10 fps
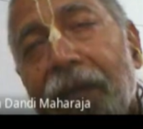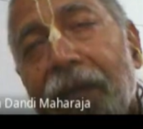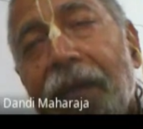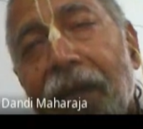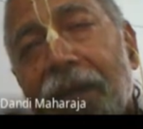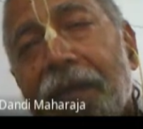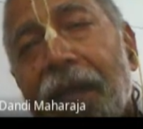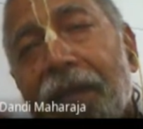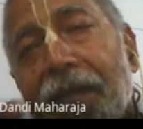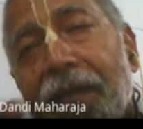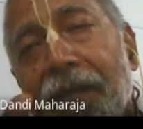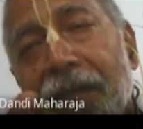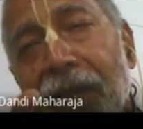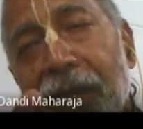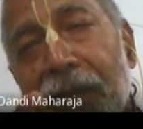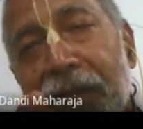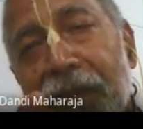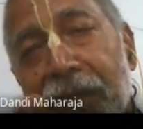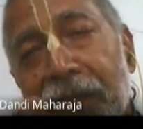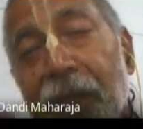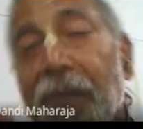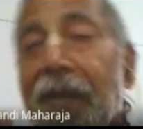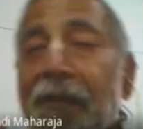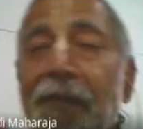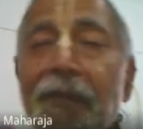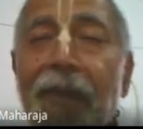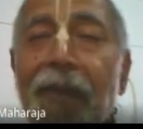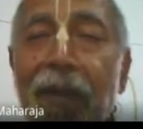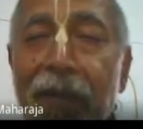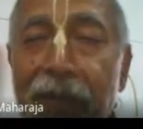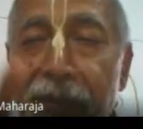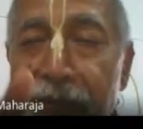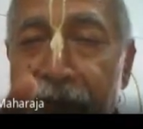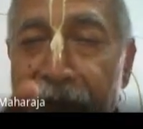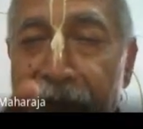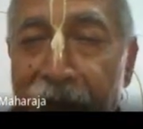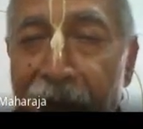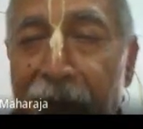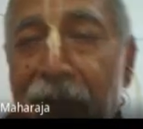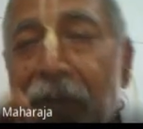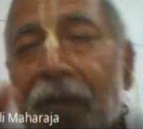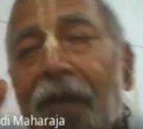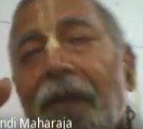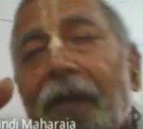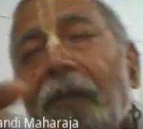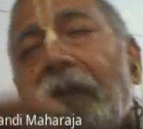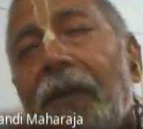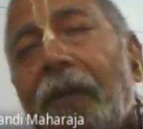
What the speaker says: than his service. But we are conditioned. So, but I have the